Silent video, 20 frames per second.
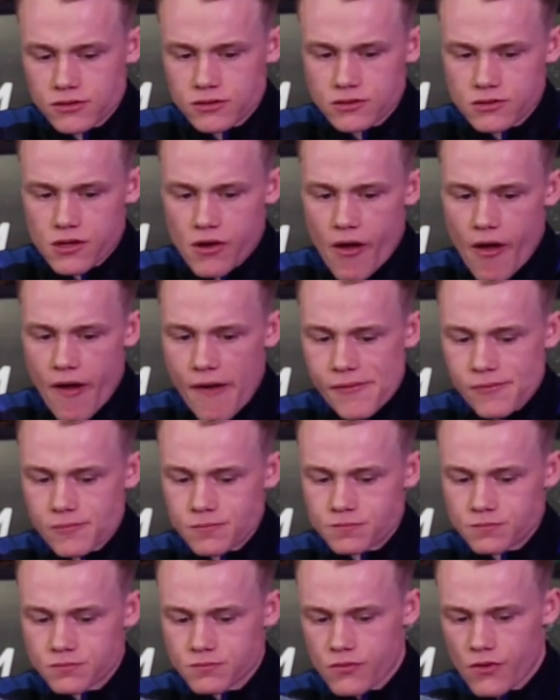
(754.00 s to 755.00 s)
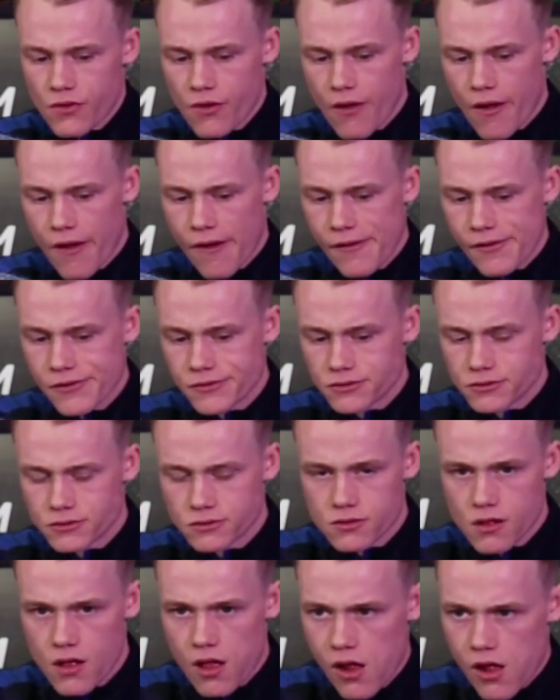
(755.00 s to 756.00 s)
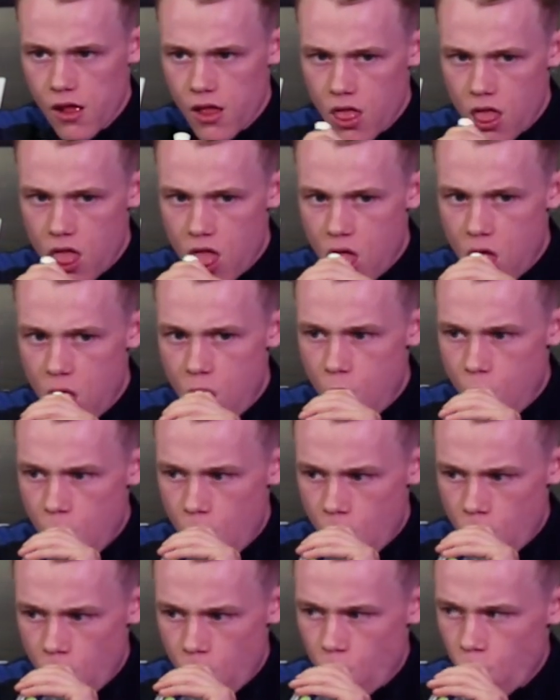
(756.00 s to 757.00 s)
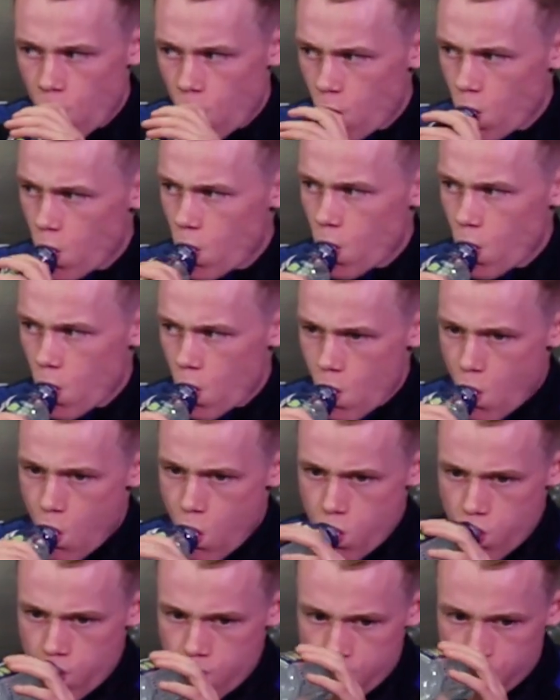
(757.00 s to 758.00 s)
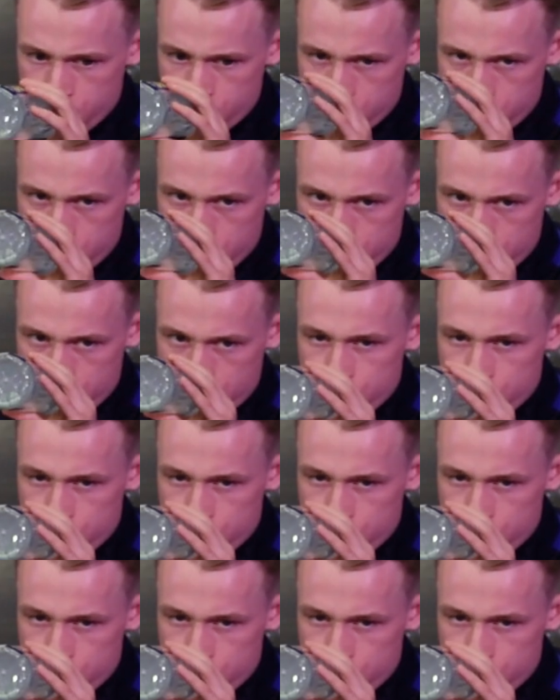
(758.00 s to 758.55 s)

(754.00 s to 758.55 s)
The person shown says nothing.